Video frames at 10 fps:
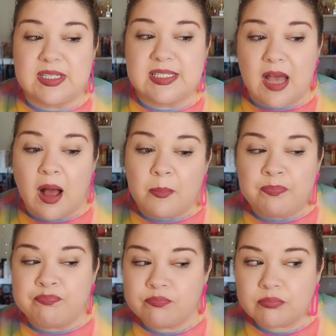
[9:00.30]

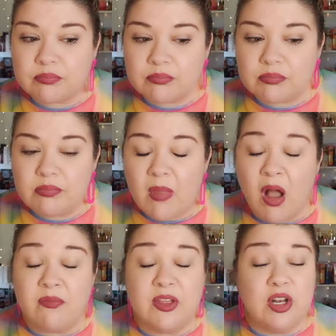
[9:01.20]
some
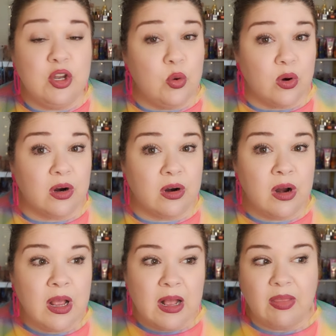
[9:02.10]
of the
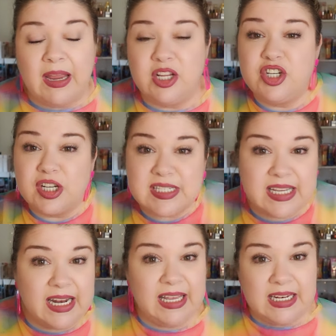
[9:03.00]
newer, like, just
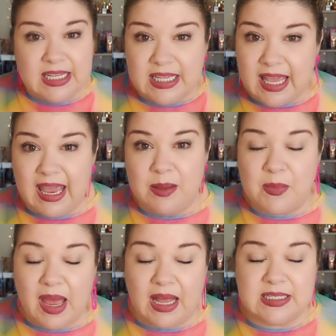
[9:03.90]
getting into the
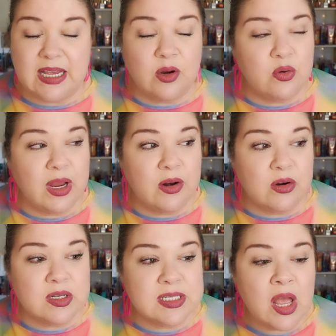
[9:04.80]
game content
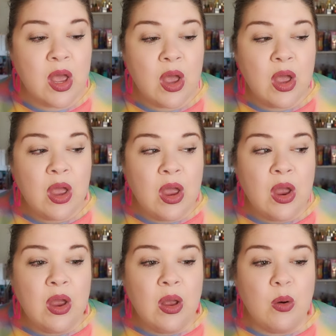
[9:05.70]
creators,
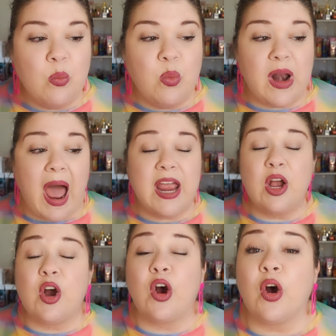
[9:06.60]
would I
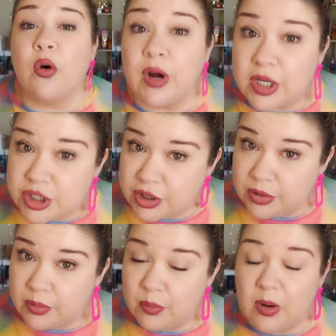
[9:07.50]
encourage
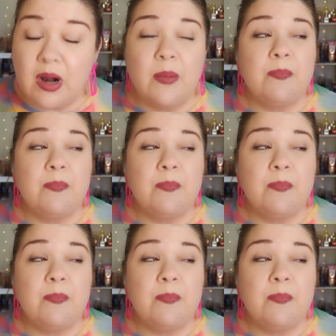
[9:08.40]
you,